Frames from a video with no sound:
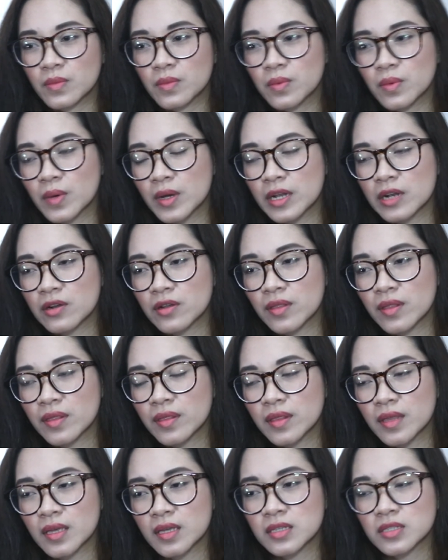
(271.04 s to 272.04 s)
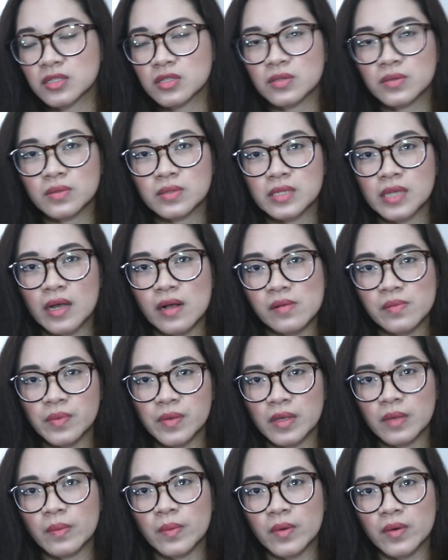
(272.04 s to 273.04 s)
what are the things you don't tell
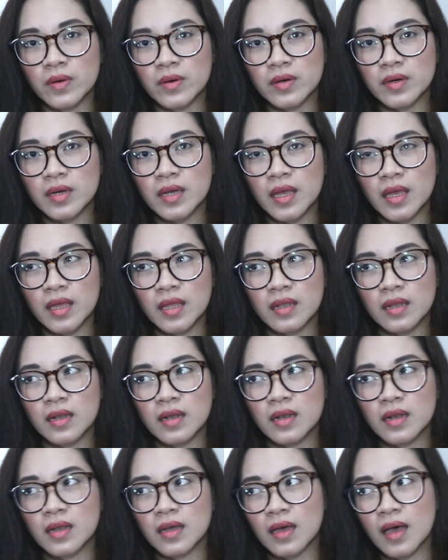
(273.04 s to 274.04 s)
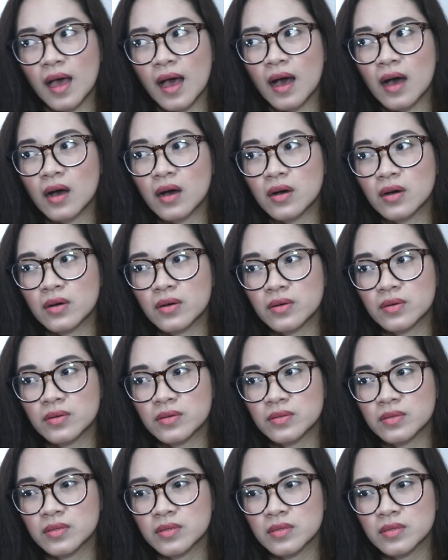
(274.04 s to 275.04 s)
people, and how